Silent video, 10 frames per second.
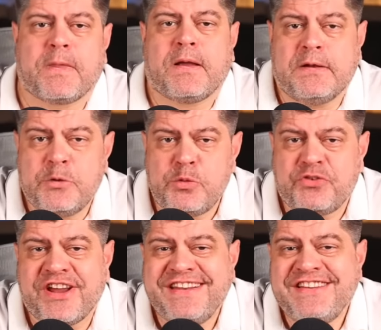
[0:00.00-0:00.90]
New
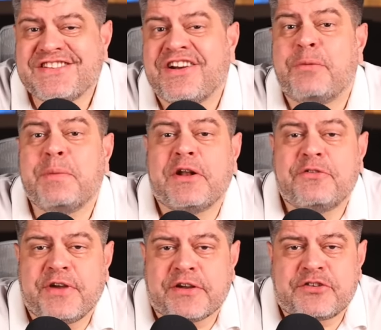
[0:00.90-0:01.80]
Chinese car
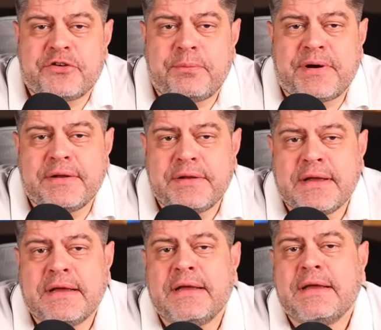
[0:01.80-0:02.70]
manufacturer brand
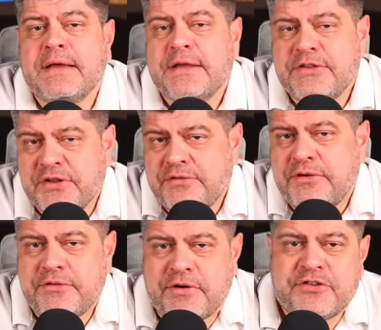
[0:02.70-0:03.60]
is
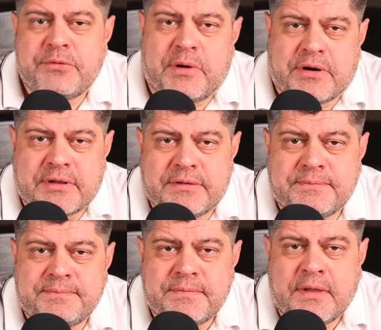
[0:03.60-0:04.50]
entering Russian market.
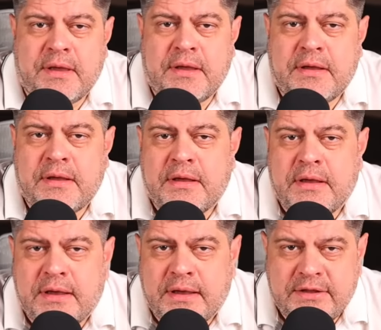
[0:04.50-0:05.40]

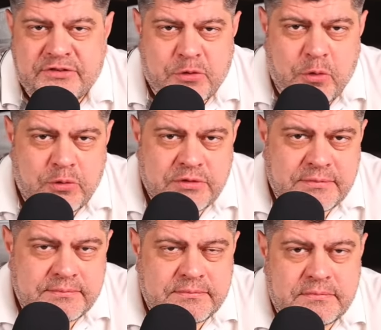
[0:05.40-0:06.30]
It's called
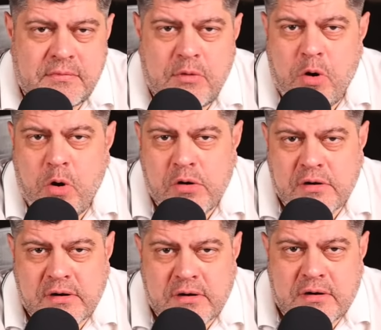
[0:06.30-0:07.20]

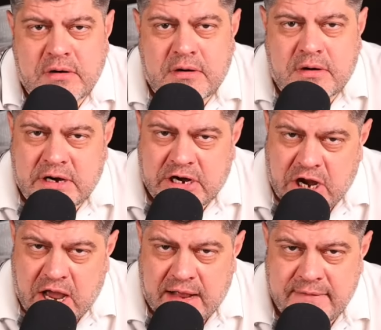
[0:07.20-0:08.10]
Orra.